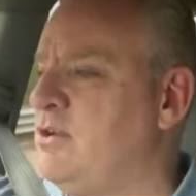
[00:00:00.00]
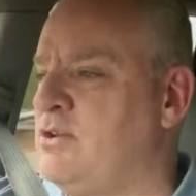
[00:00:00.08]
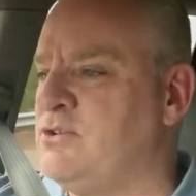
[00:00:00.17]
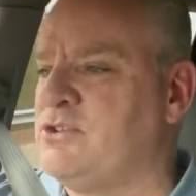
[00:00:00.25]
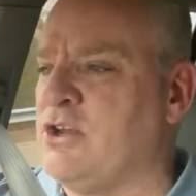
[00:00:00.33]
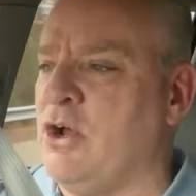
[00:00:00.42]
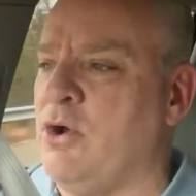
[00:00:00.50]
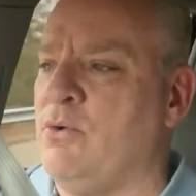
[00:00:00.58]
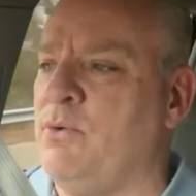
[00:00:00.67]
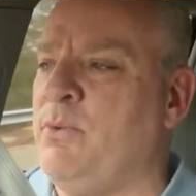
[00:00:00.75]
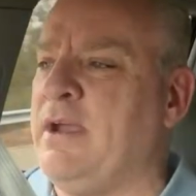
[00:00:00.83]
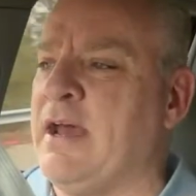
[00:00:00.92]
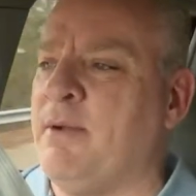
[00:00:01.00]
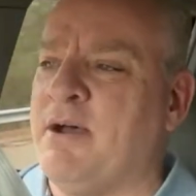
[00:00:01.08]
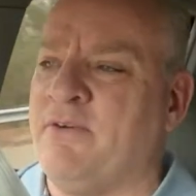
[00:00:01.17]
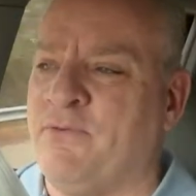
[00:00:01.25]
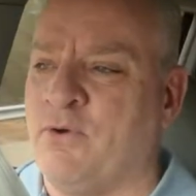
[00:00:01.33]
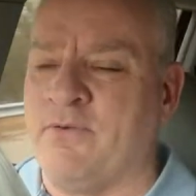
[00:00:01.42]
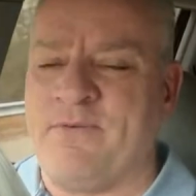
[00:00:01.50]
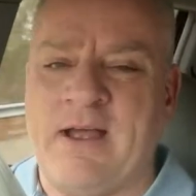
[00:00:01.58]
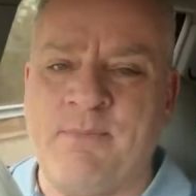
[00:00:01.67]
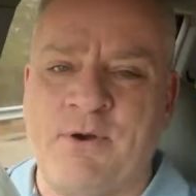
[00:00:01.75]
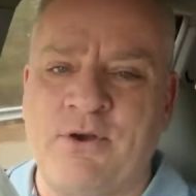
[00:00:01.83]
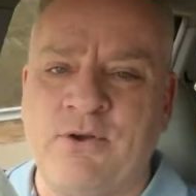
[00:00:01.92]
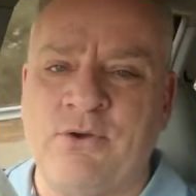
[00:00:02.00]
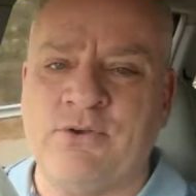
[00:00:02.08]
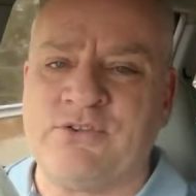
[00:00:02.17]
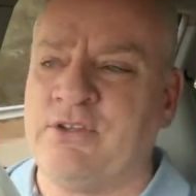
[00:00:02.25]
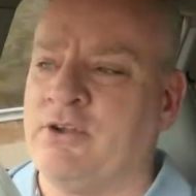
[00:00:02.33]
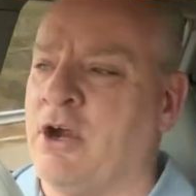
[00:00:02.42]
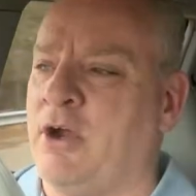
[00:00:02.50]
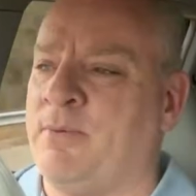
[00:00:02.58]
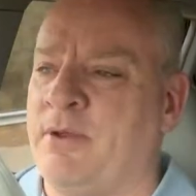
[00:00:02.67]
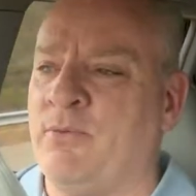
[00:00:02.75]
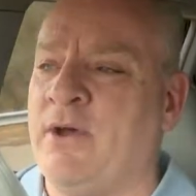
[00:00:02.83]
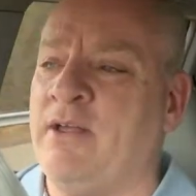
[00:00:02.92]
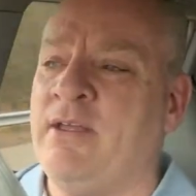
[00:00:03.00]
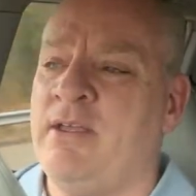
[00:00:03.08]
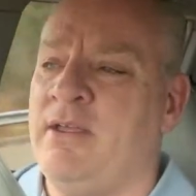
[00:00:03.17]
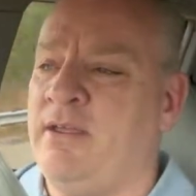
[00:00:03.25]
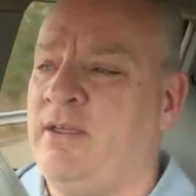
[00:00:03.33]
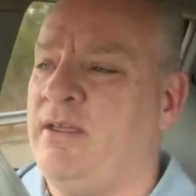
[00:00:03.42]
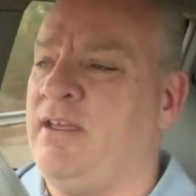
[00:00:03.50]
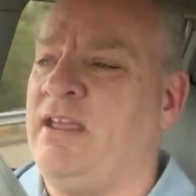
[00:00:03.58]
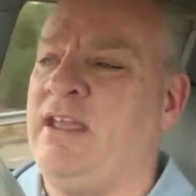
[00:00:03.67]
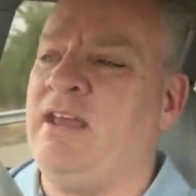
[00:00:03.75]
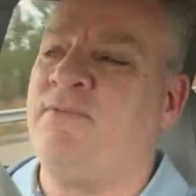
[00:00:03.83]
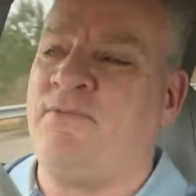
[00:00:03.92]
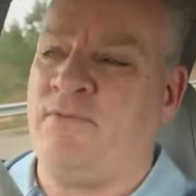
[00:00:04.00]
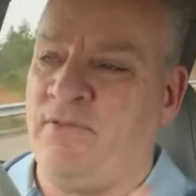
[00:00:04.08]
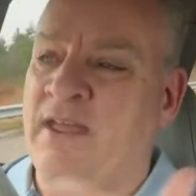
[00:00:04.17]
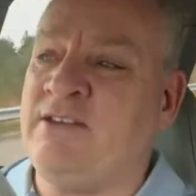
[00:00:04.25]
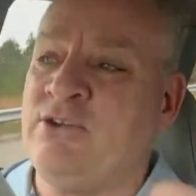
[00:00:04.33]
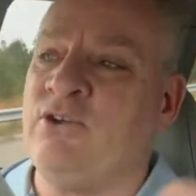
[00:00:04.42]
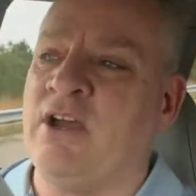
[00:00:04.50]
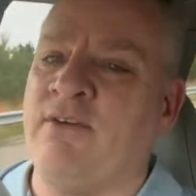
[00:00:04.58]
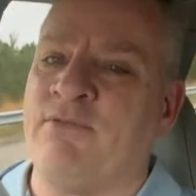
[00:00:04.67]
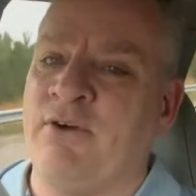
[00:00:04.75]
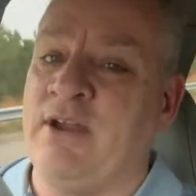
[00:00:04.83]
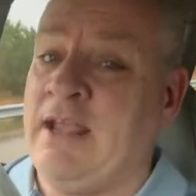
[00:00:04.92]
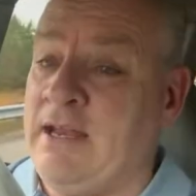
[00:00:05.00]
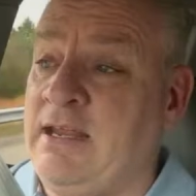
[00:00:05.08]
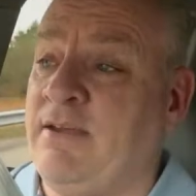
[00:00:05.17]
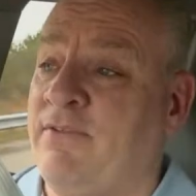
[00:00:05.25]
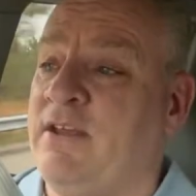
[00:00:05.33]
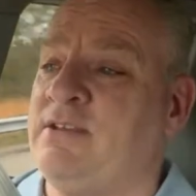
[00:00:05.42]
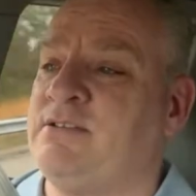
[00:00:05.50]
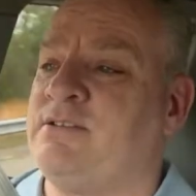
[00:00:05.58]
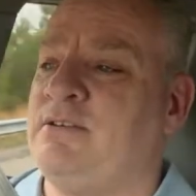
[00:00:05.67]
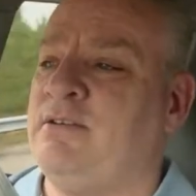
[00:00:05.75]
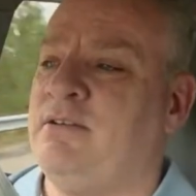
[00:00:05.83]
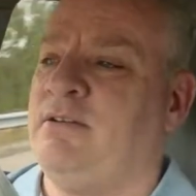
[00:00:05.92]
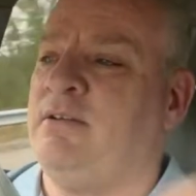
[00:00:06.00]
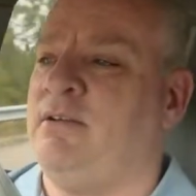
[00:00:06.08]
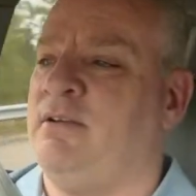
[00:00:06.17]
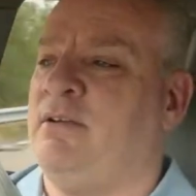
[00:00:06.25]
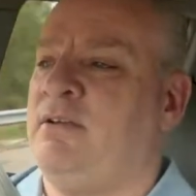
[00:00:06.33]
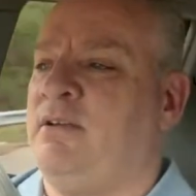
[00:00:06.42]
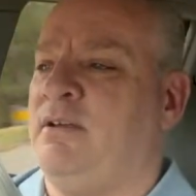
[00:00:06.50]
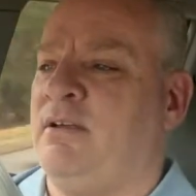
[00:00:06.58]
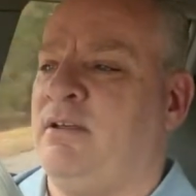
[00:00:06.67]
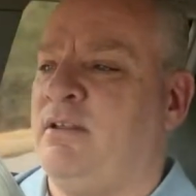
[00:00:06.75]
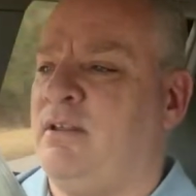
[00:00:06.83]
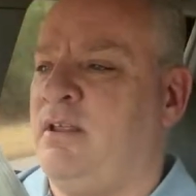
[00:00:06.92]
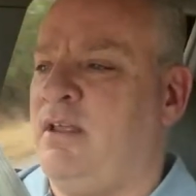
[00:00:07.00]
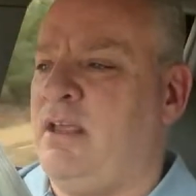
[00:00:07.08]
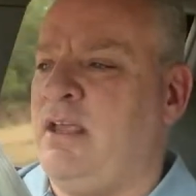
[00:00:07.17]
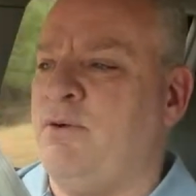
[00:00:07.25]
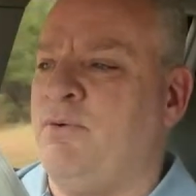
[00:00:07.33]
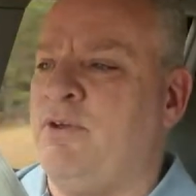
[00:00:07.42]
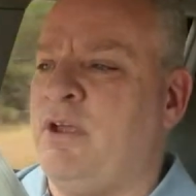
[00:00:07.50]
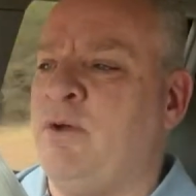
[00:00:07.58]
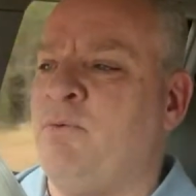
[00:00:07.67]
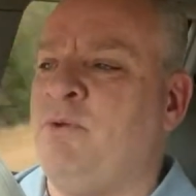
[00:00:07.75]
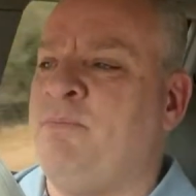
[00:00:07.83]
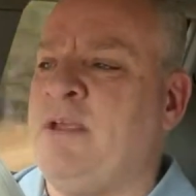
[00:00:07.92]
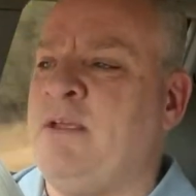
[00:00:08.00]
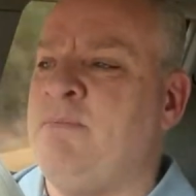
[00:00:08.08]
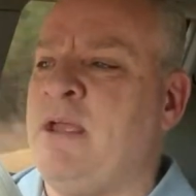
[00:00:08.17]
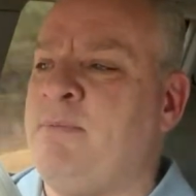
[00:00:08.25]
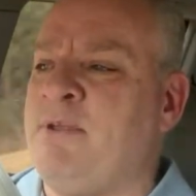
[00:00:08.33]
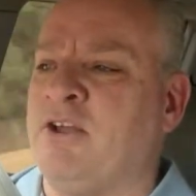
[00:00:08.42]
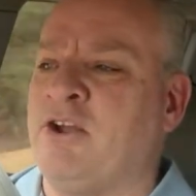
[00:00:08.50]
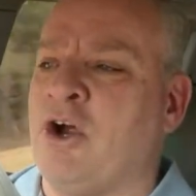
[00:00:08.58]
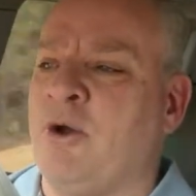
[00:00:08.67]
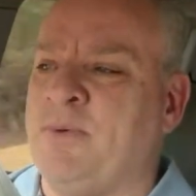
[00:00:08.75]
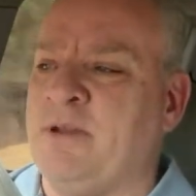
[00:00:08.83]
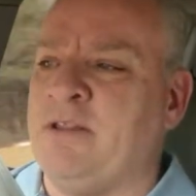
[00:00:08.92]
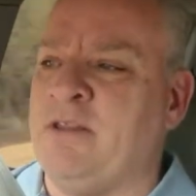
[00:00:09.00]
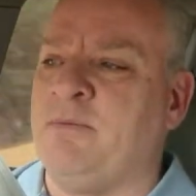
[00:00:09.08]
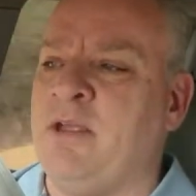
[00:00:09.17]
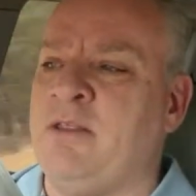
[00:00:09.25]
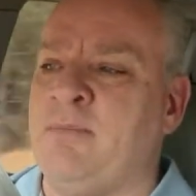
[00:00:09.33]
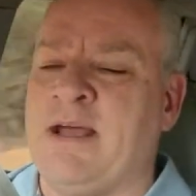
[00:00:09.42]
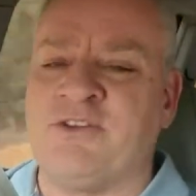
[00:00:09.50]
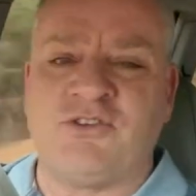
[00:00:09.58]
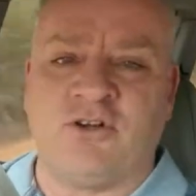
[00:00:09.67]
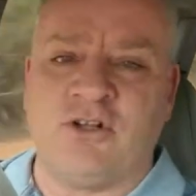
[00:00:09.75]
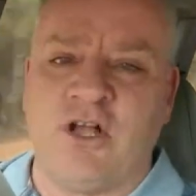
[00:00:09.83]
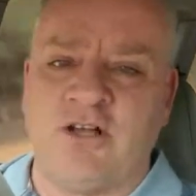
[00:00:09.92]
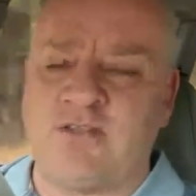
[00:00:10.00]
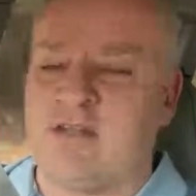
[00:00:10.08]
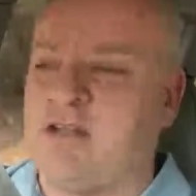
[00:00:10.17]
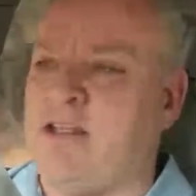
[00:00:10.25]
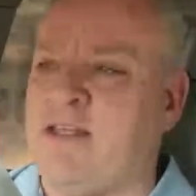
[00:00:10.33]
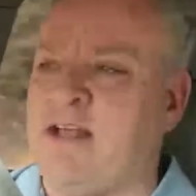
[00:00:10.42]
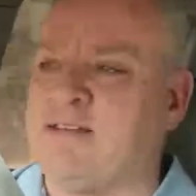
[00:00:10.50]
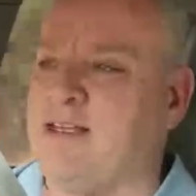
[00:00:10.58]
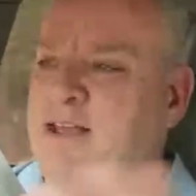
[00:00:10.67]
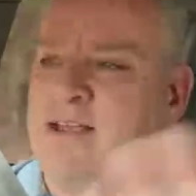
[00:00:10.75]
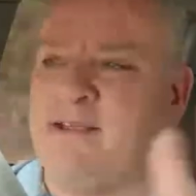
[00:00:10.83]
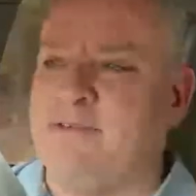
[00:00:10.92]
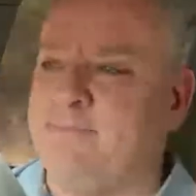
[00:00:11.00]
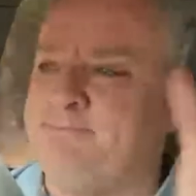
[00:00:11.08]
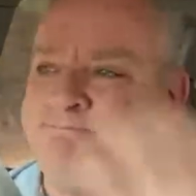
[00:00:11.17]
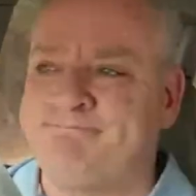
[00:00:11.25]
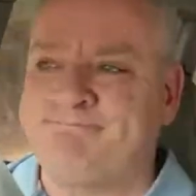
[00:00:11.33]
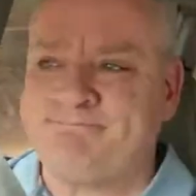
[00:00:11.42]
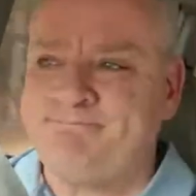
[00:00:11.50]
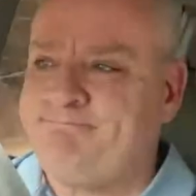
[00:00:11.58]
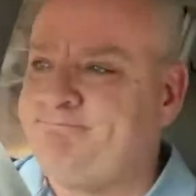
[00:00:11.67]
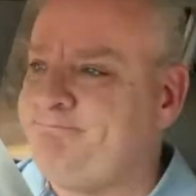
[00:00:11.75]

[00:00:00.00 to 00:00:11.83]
So we got about 4 or 5 burn holes in the carpet. Well, if they do cover any of this, it would be maybe the carpet in the master closet, and that's like